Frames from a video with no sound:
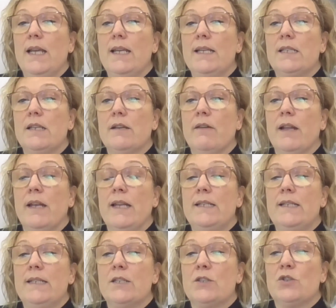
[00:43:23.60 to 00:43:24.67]
Is there
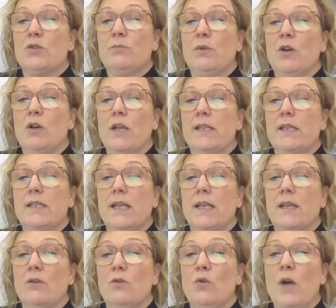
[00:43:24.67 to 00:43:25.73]
any digital
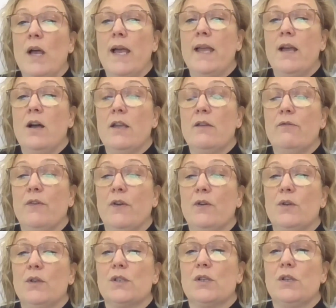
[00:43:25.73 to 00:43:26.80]
marketing or AI
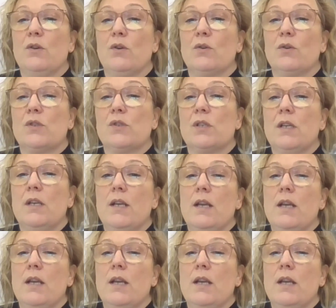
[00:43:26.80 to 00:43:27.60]
focused lots?